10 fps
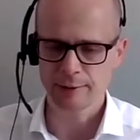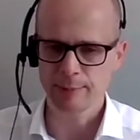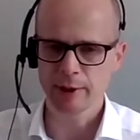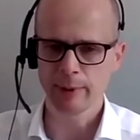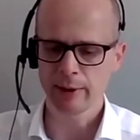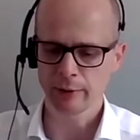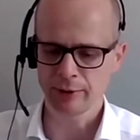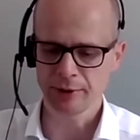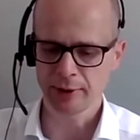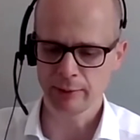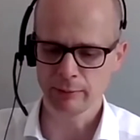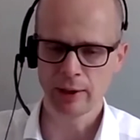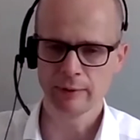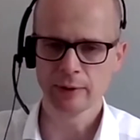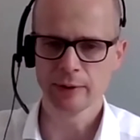becoming increasingly
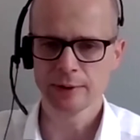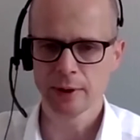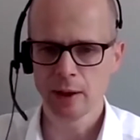relevant.